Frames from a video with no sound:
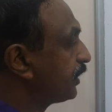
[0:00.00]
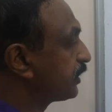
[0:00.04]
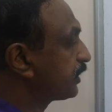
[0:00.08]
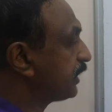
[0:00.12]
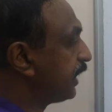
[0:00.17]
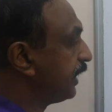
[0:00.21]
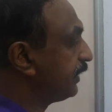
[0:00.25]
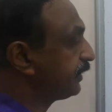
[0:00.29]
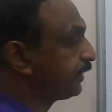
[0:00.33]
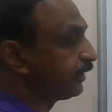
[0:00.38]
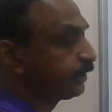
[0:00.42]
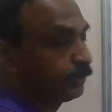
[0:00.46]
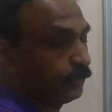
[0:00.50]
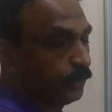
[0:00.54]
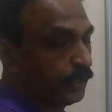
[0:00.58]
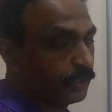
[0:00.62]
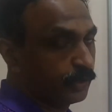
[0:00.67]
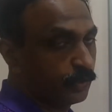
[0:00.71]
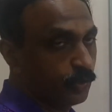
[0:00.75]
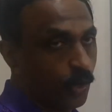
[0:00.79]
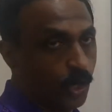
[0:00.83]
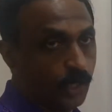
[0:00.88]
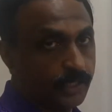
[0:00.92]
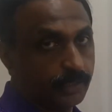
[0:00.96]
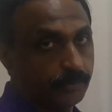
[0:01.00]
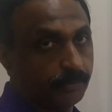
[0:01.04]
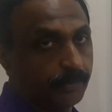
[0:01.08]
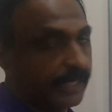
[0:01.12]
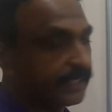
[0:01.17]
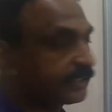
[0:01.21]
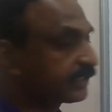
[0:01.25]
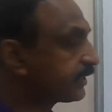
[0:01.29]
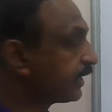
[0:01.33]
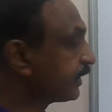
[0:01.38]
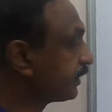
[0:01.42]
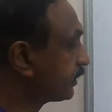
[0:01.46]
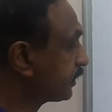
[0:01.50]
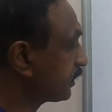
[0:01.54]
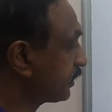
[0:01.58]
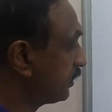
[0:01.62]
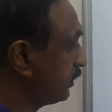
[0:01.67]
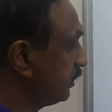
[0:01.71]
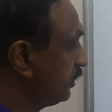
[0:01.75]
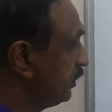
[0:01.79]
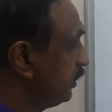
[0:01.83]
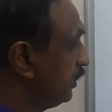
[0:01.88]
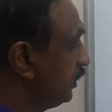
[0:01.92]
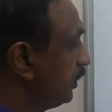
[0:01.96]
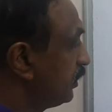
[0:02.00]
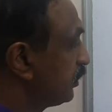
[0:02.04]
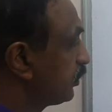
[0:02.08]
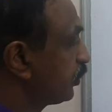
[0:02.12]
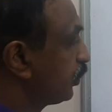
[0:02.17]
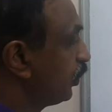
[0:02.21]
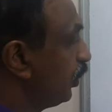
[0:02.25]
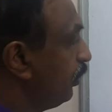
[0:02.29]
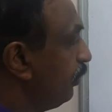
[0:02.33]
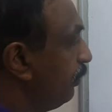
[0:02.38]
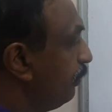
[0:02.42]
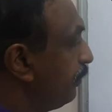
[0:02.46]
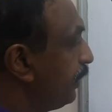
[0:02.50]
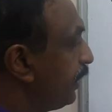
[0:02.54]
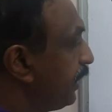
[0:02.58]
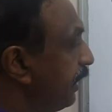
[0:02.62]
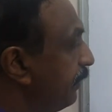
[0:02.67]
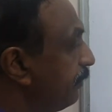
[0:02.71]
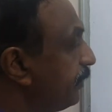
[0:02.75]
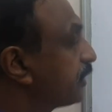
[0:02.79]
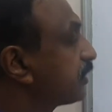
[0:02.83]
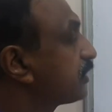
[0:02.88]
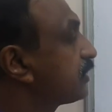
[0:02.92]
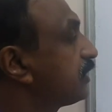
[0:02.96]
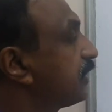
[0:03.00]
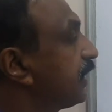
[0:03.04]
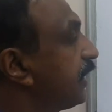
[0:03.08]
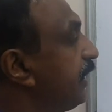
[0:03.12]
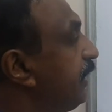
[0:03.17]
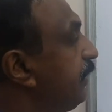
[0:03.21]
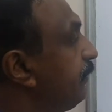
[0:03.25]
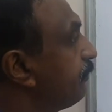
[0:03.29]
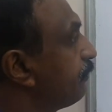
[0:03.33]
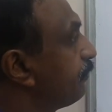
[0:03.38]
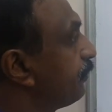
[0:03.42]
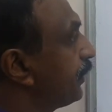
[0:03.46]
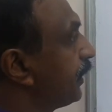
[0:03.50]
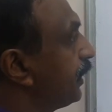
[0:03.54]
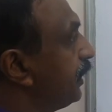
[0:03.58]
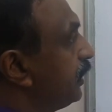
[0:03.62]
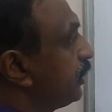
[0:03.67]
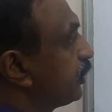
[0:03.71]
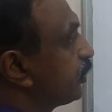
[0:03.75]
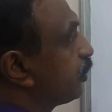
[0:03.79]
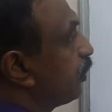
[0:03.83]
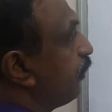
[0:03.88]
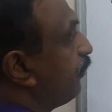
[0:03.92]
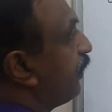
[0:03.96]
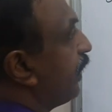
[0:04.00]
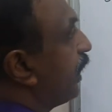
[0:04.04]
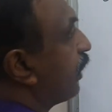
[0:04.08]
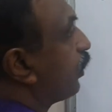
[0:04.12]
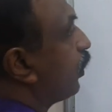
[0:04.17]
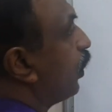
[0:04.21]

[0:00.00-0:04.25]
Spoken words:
center to a chord, it bisects. So BM is 3. So we have